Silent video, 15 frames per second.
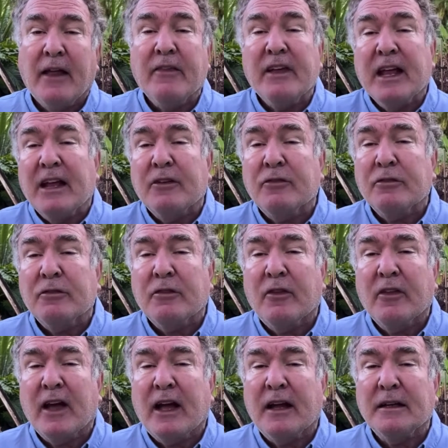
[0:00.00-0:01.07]
the answer to
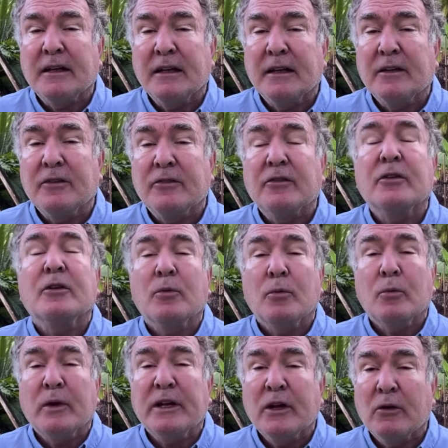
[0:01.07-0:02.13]
that is,
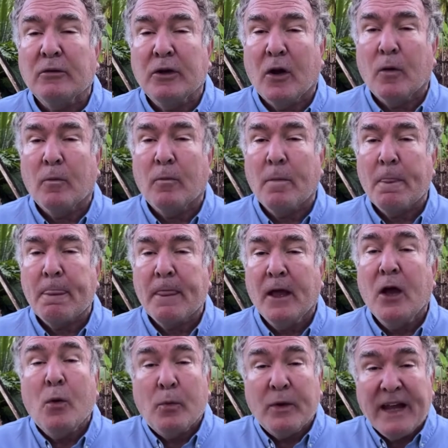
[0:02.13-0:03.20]
we don't know.
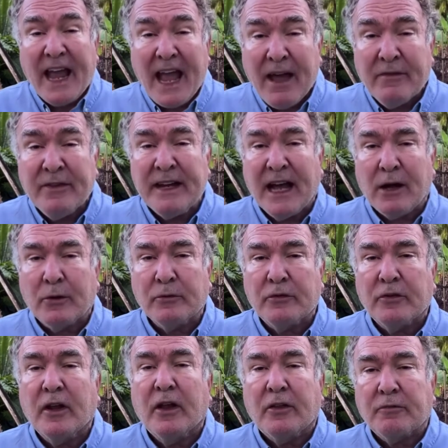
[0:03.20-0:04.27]
We have announced
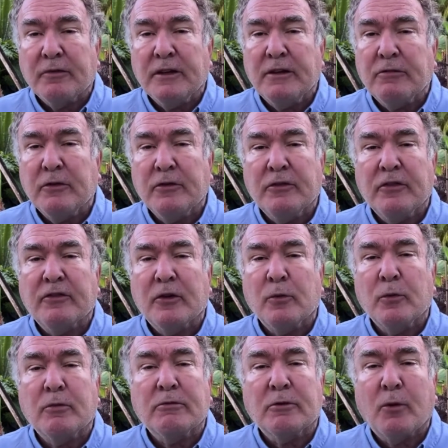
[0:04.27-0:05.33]
3 cruises that
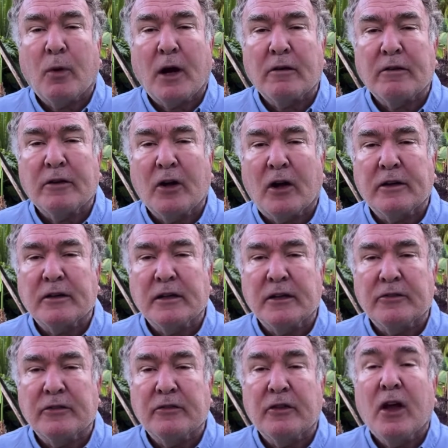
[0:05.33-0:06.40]
will require
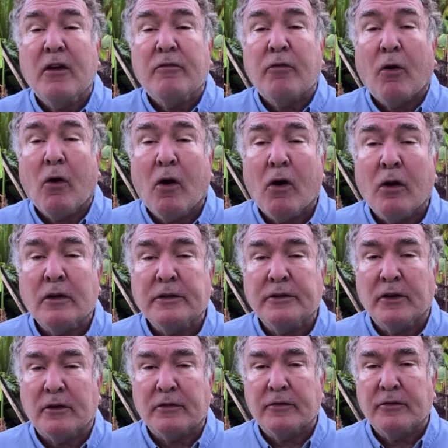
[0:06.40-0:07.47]
inoculations for all
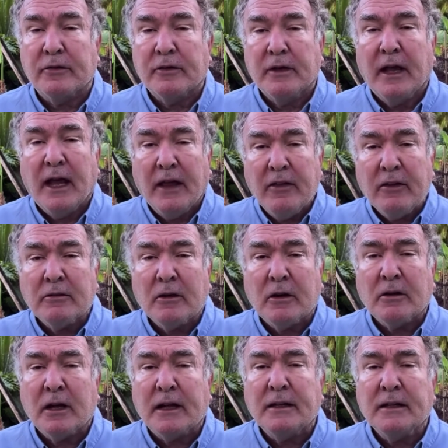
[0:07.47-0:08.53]
adults, and there are
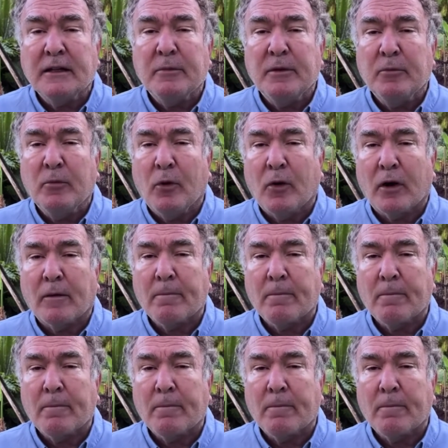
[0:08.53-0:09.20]
likely to be more.